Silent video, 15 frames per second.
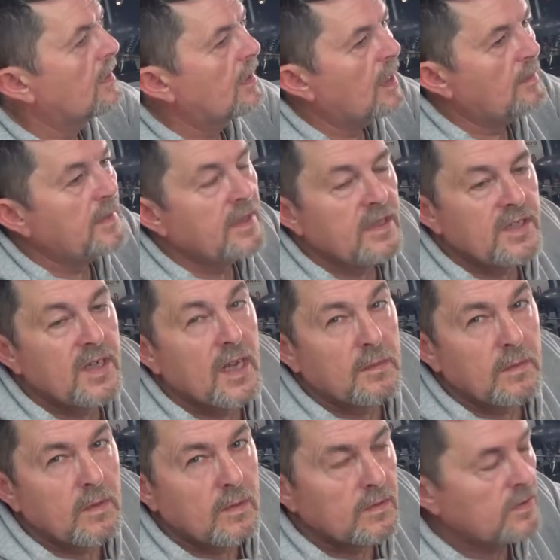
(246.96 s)
I'm in the shed
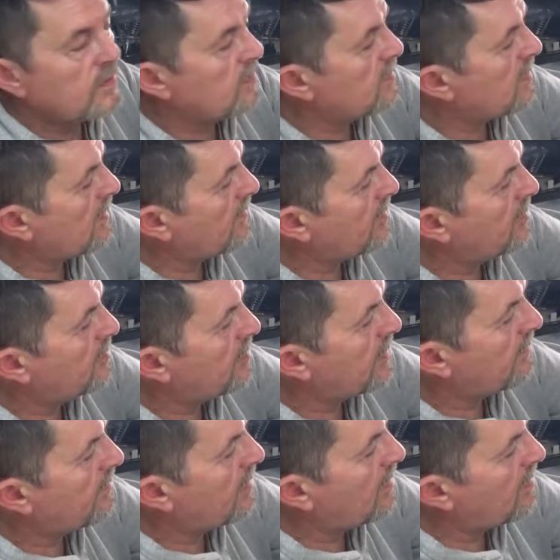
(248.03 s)
with no screwdriver,
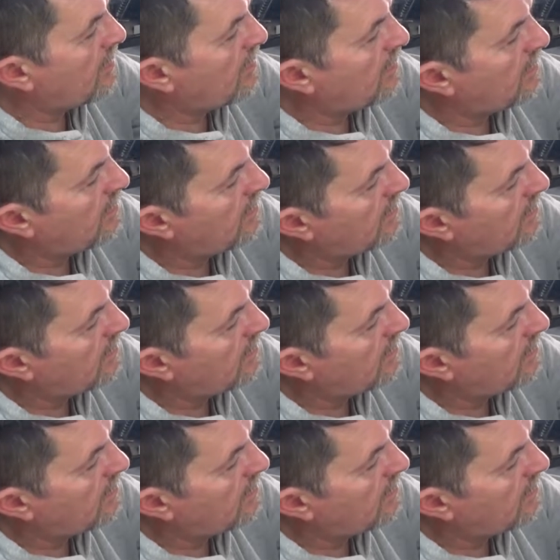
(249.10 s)
believe that or not.